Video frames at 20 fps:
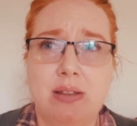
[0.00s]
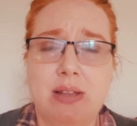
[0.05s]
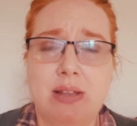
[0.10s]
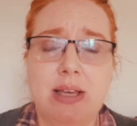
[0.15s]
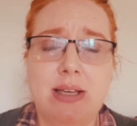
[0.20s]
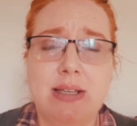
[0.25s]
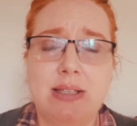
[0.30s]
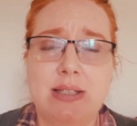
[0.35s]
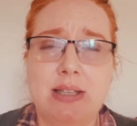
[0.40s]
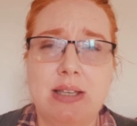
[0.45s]

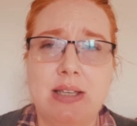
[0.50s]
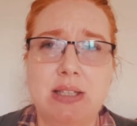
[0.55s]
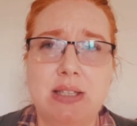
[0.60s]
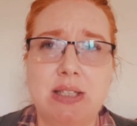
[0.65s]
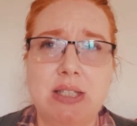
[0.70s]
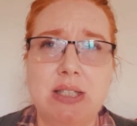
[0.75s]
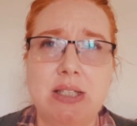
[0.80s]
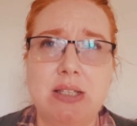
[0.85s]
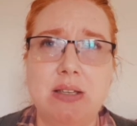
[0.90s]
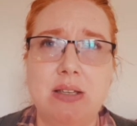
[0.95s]
there's
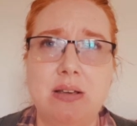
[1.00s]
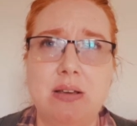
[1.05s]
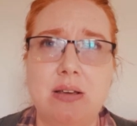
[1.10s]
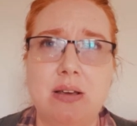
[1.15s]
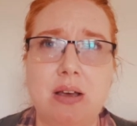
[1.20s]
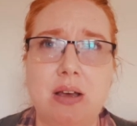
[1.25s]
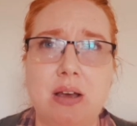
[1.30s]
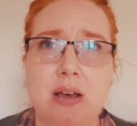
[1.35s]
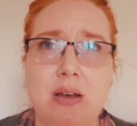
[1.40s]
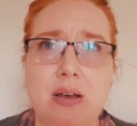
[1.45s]
this
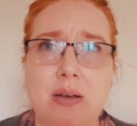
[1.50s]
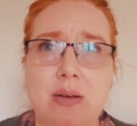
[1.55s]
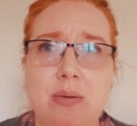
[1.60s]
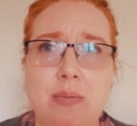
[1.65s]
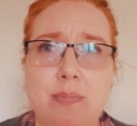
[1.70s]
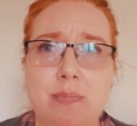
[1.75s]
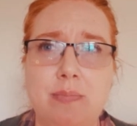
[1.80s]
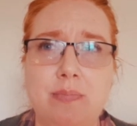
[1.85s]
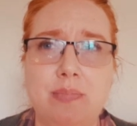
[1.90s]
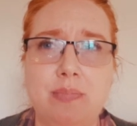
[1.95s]

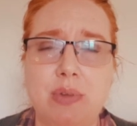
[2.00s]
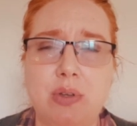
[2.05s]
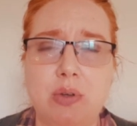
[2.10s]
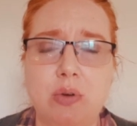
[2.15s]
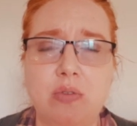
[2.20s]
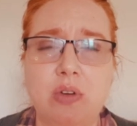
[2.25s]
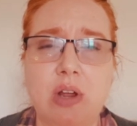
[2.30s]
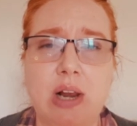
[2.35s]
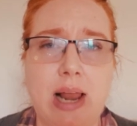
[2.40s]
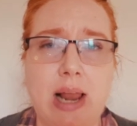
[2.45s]
sort
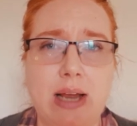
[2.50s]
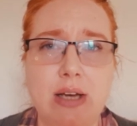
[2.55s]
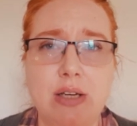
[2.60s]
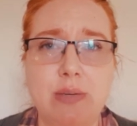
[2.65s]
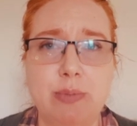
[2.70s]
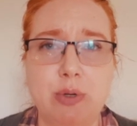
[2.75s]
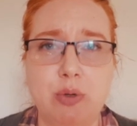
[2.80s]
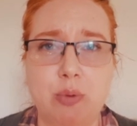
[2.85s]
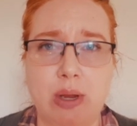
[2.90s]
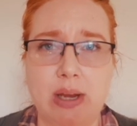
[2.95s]
of clash
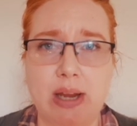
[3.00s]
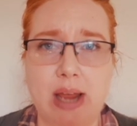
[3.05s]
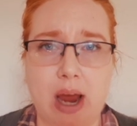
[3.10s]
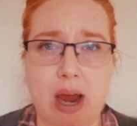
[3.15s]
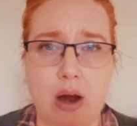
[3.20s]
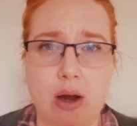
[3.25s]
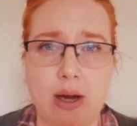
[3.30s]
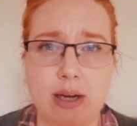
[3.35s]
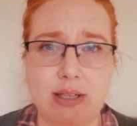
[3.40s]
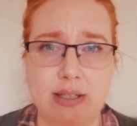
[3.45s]
between
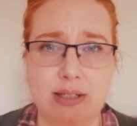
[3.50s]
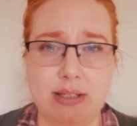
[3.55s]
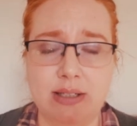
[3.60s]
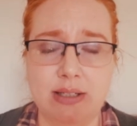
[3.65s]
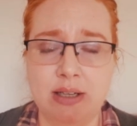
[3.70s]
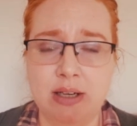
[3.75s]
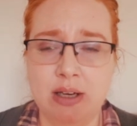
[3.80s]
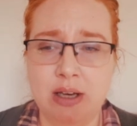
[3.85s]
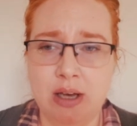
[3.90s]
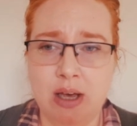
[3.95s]
characters,
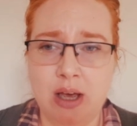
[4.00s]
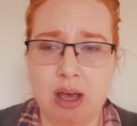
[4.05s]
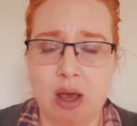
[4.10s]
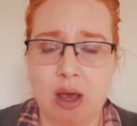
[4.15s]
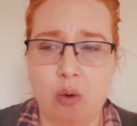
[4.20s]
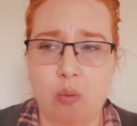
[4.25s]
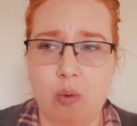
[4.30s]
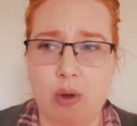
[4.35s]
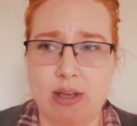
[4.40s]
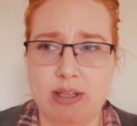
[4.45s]

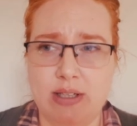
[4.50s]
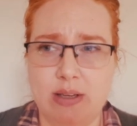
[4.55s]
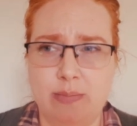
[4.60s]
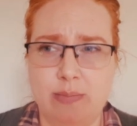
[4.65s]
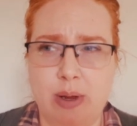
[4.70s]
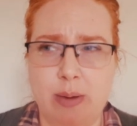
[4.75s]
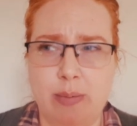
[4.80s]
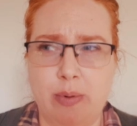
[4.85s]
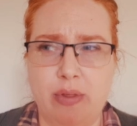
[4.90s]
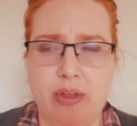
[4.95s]
where some
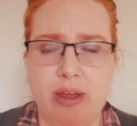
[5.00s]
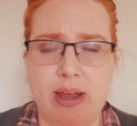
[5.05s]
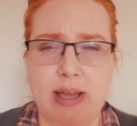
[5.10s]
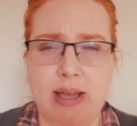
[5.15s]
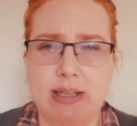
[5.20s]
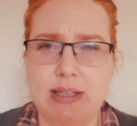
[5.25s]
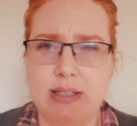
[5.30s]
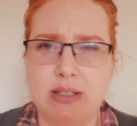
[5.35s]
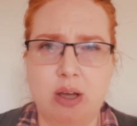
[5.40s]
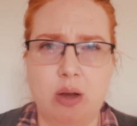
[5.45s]
people think
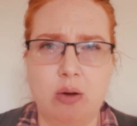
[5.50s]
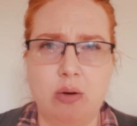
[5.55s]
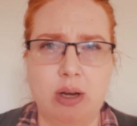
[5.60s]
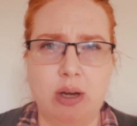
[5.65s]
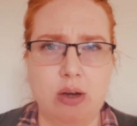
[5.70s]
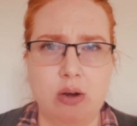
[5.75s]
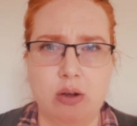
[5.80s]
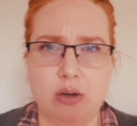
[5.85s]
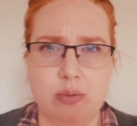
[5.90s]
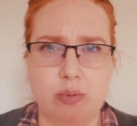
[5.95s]
it's
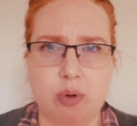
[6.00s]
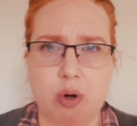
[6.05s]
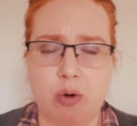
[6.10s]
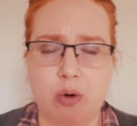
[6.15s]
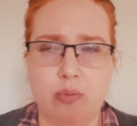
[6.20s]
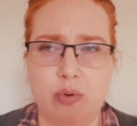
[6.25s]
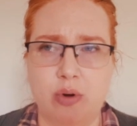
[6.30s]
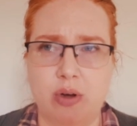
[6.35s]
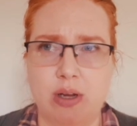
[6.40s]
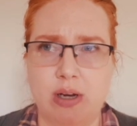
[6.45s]
totally not
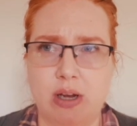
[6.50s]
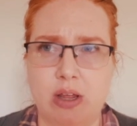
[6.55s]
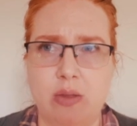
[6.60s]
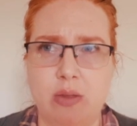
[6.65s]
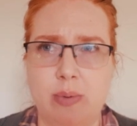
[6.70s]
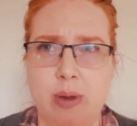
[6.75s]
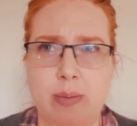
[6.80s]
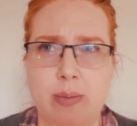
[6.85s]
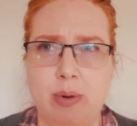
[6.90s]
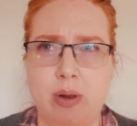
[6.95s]
appropriate and other
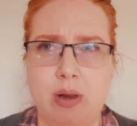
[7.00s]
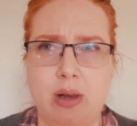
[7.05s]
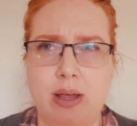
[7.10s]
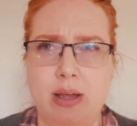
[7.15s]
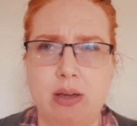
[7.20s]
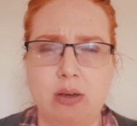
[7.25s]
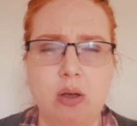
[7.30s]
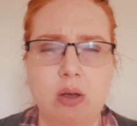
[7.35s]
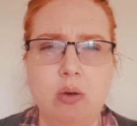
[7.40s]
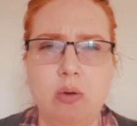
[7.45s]
people are
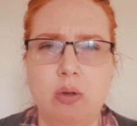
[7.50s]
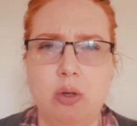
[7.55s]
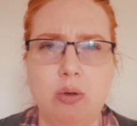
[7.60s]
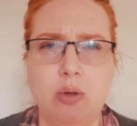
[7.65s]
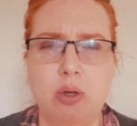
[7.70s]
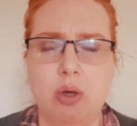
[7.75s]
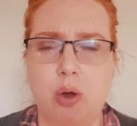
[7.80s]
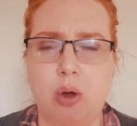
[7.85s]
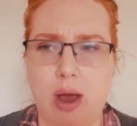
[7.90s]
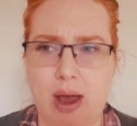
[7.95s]
like, no,
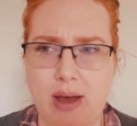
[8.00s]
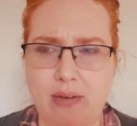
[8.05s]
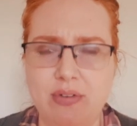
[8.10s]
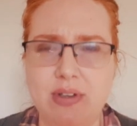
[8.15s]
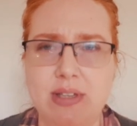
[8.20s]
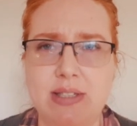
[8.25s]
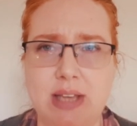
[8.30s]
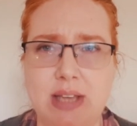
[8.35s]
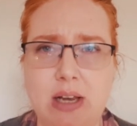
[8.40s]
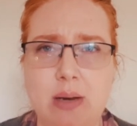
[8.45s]
you have
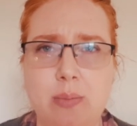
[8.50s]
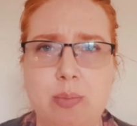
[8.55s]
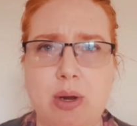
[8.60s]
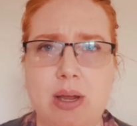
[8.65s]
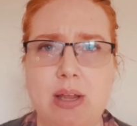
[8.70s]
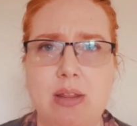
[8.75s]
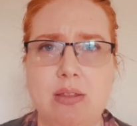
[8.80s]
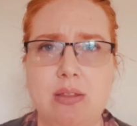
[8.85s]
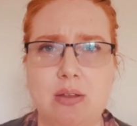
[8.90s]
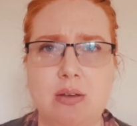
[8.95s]
to
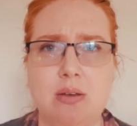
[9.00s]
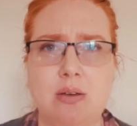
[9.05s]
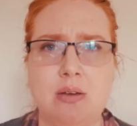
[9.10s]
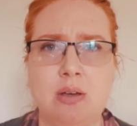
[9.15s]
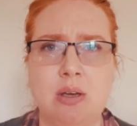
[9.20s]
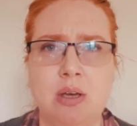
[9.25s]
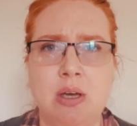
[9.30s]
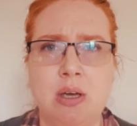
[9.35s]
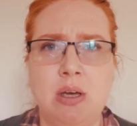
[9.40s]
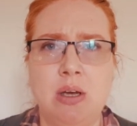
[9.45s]
celebrate the
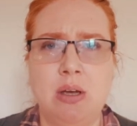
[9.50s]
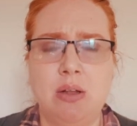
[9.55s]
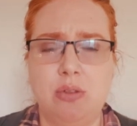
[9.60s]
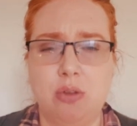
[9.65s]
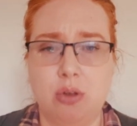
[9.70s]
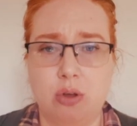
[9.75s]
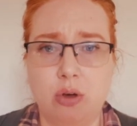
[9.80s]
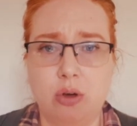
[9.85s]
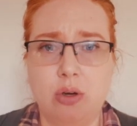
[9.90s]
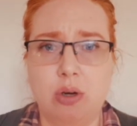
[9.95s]

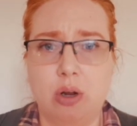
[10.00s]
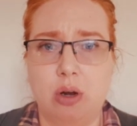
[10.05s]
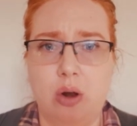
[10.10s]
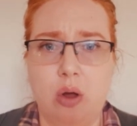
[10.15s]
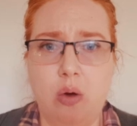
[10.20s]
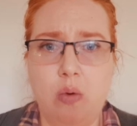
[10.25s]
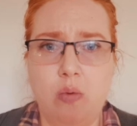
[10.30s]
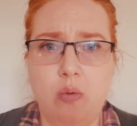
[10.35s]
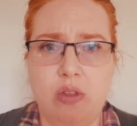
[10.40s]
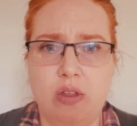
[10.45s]
good
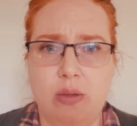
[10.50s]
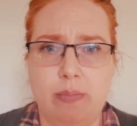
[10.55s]
along with